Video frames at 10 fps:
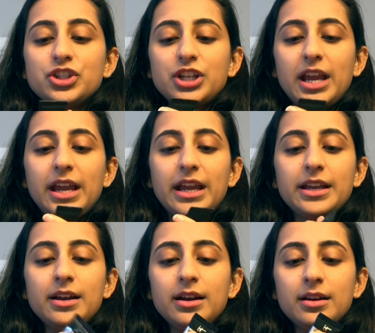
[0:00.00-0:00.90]

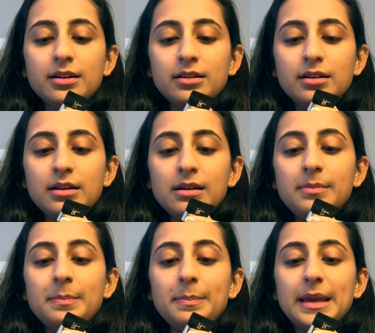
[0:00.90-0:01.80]
shade
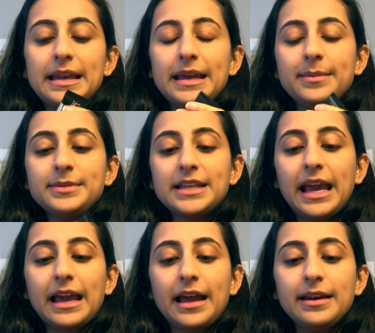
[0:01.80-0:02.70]
Medium
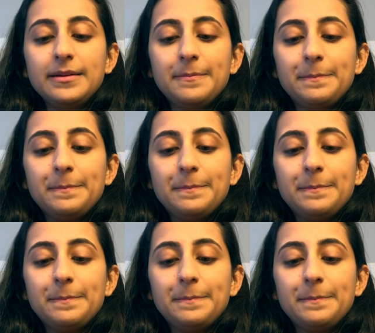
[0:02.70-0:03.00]
Tan.